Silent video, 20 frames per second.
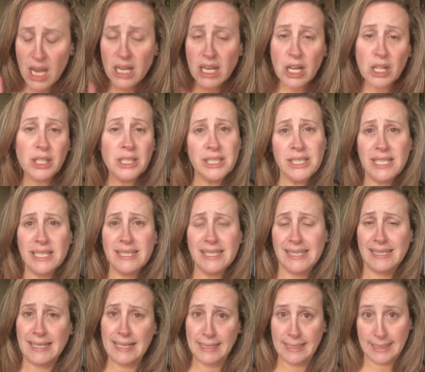not only is
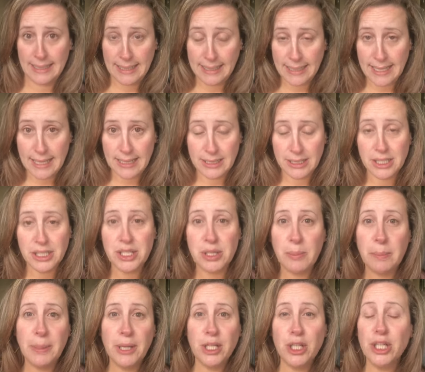it $99,
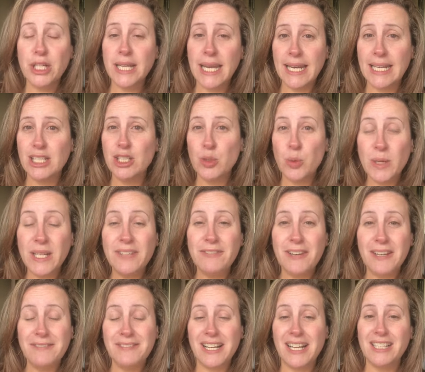but you're getting
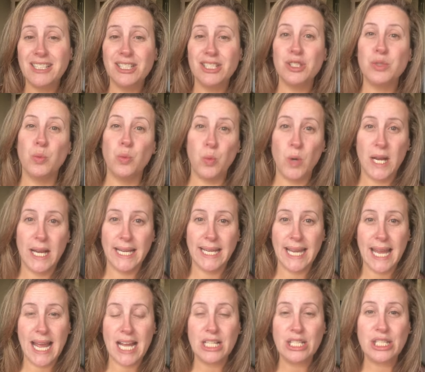$25 Y
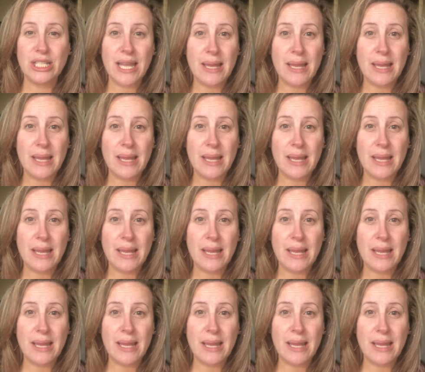cash.